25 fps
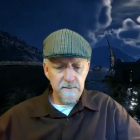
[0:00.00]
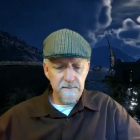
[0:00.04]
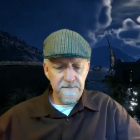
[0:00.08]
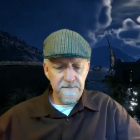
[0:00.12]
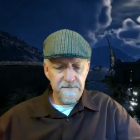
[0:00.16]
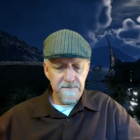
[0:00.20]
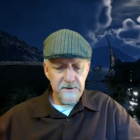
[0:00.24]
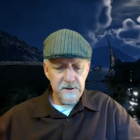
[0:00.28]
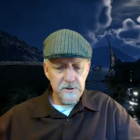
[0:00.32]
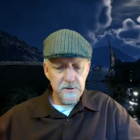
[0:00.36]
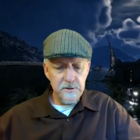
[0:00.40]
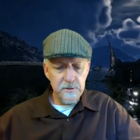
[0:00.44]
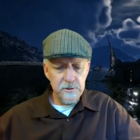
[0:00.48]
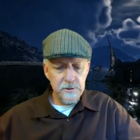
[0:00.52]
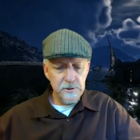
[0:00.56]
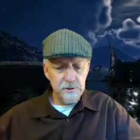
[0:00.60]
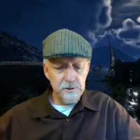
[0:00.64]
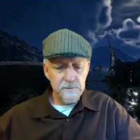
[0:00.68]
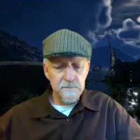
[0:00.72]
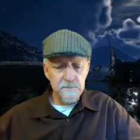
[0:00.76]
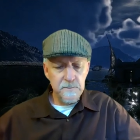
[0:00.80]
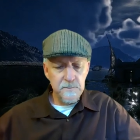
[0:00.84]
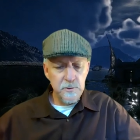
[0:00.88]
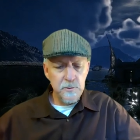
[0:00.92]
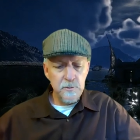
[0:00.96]
Figures
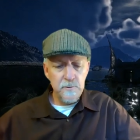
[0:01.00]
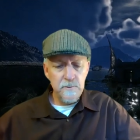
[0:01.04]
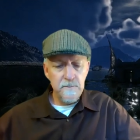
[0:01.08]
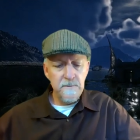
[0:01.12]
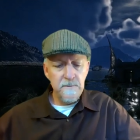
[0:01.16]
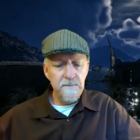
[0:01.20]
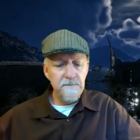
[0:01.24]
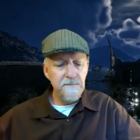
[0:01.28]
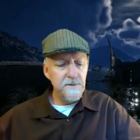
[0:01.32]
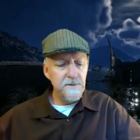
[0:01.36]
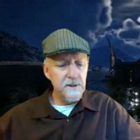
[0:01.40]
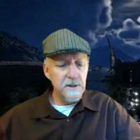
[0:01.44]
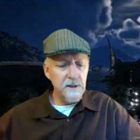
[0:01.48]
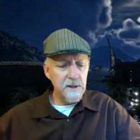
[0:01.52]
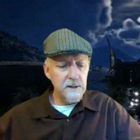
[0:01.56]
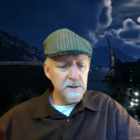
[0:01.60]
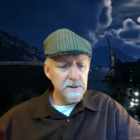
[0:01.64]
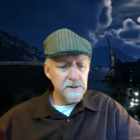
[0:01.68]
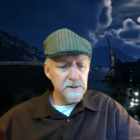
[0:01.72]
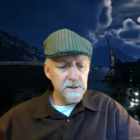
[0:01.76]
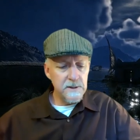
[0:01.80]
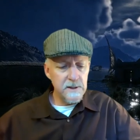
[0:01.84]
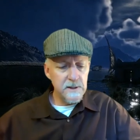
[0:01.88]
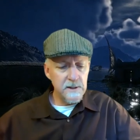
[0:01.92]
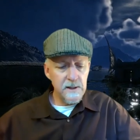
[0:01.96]
moved
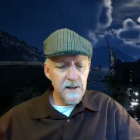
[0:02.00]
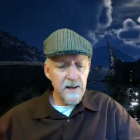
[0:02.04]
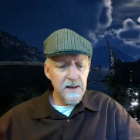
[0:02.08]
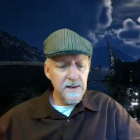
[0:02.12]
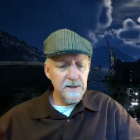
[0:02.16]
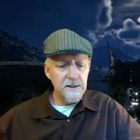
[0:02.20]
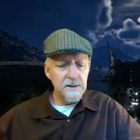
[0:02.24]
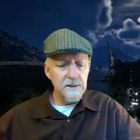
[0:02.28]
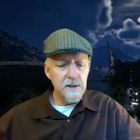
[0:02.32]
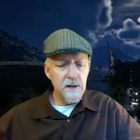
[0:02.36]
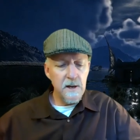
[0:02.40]
against the light,